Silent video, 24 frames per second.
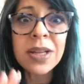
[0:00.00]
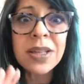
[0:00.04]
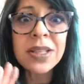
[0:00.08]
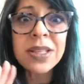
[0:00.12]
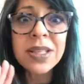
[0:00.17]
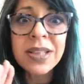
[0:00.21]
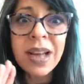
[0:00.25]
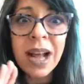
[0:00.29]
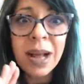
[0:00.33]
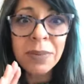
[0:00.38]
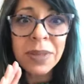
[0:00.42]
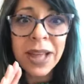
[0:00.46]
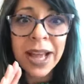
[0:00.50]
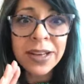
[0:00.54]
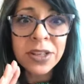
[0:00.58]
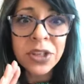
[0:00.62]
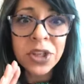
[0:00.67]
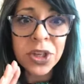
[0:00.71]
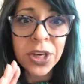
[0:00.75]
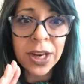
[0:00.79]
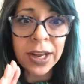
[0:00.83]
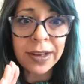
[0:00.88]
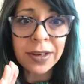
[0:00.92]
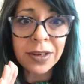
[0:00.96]
Stop that
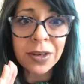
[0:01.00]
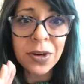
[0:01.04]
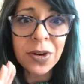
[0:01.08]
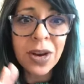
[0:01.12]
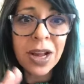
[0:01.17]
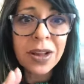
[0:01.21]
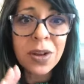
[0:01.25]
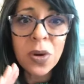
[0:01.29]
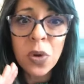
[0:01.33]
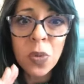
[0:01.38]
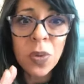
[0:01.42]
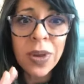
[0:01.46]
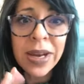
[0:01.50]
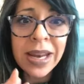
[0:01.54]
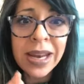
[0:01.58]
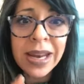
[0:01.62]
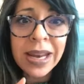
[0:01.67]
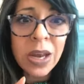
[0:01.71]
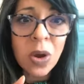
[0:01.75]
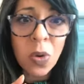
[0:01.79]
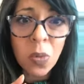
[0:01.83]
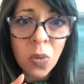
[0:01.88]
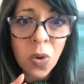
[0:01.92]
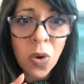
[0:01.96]
shit. You're not going to win
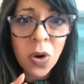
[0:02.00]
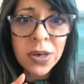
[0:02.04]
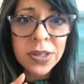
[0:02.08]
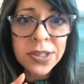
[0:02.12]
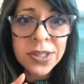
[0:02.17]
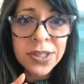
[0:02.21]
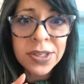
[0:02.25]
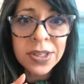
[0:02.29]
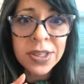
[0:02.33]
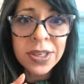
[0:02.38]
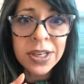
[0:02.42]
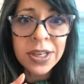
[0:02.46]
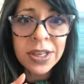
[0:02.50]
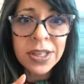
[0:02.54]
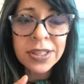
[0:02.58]
any awards.